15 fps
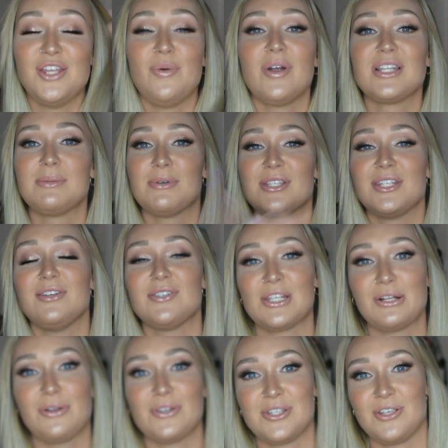you aren't supposed to use
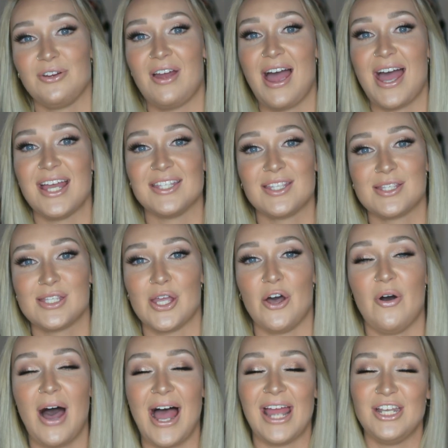it close to your eyes,
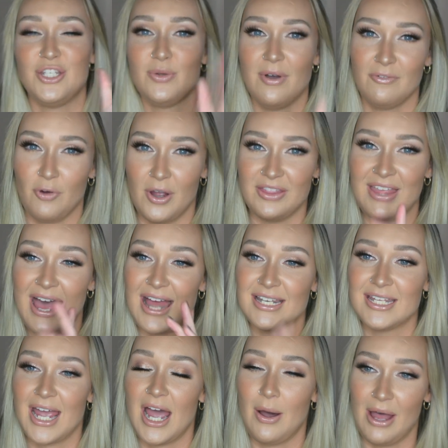so I do avoid
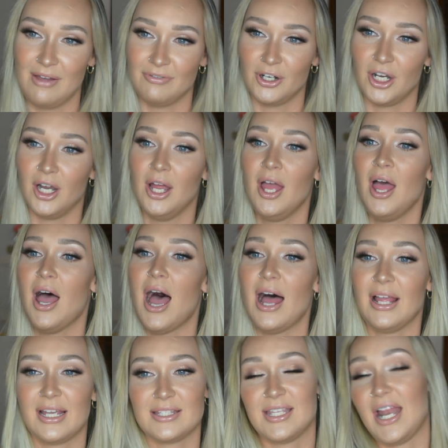that. However,
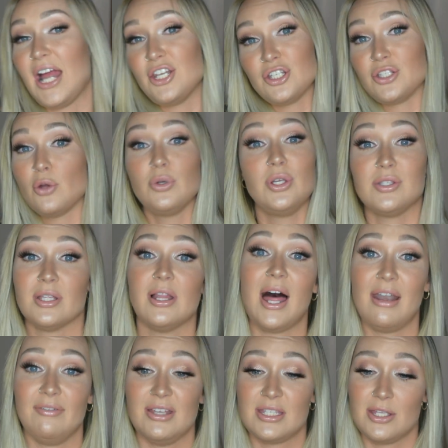like I said, I just don't use a
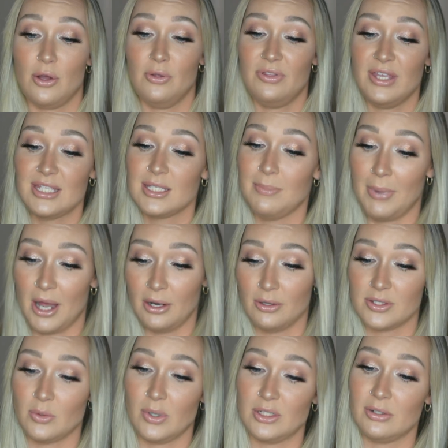lot of it, so this bottle
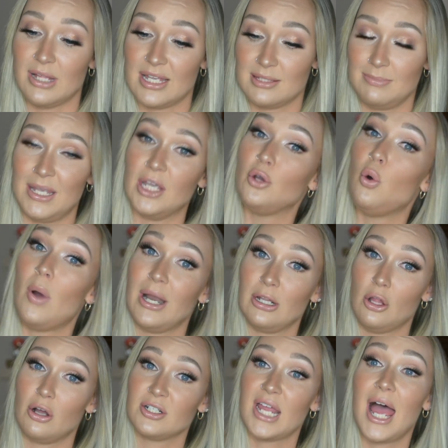is going to last me quite a
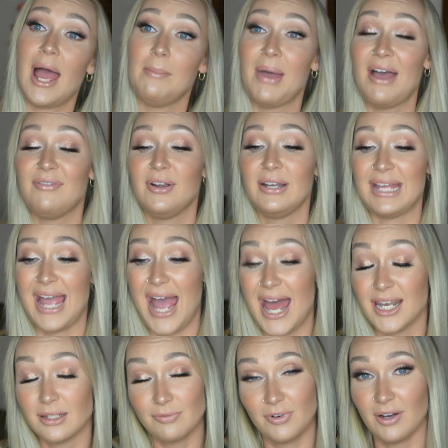long time. I've already
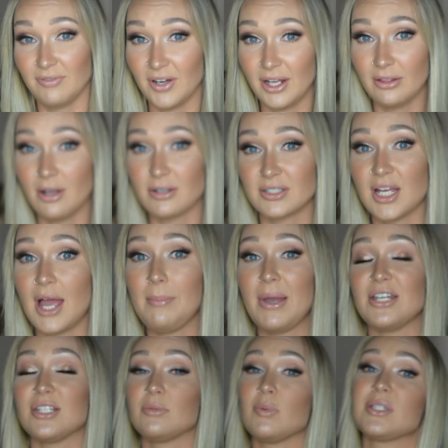had it for a very long time,
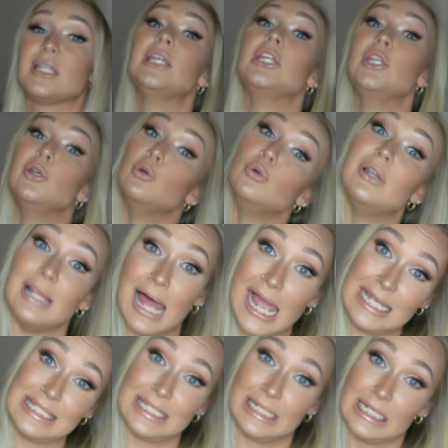I just wasn't
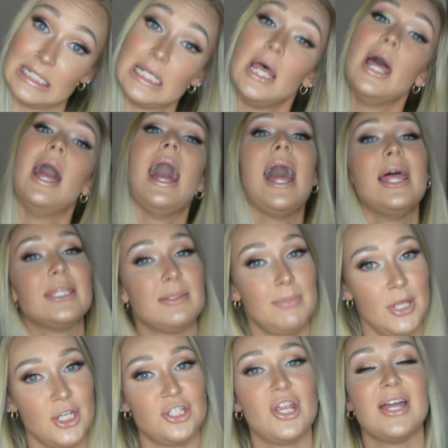utilizing it as
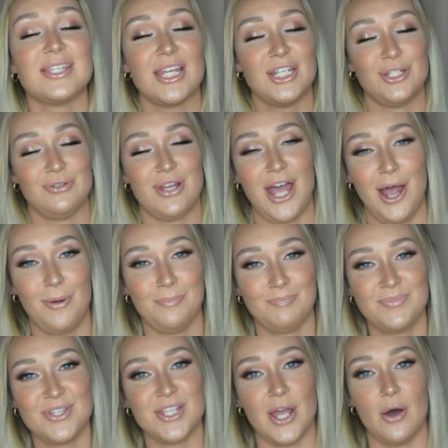much as I do now.
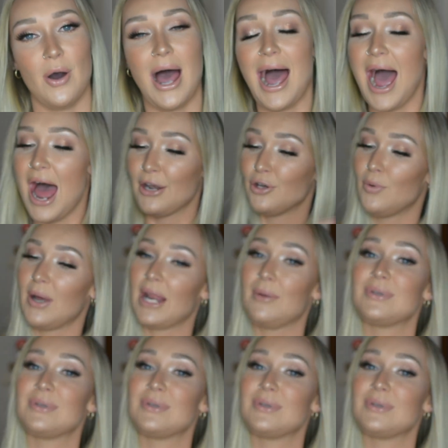So, I don't know what I